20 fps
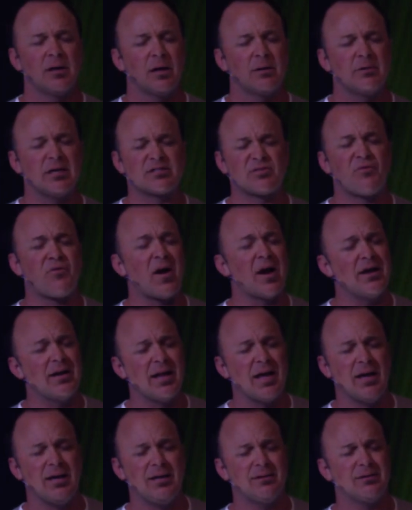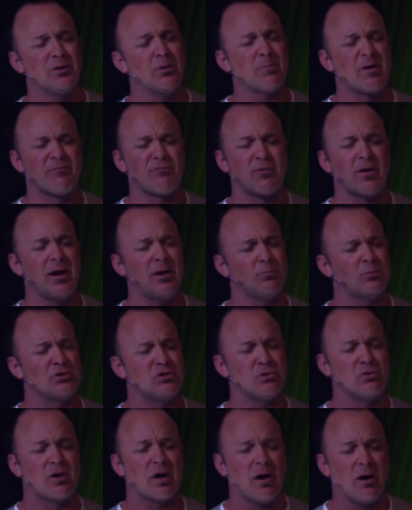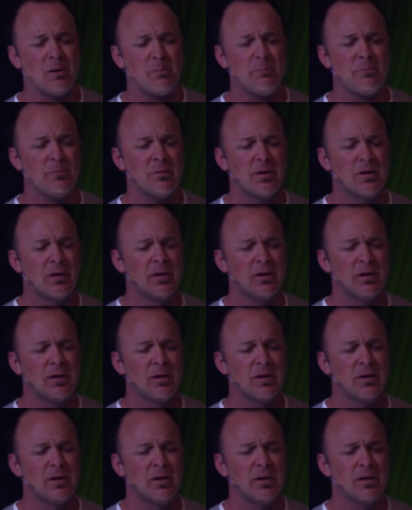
That's Friend Day. You're my friend. Would you come?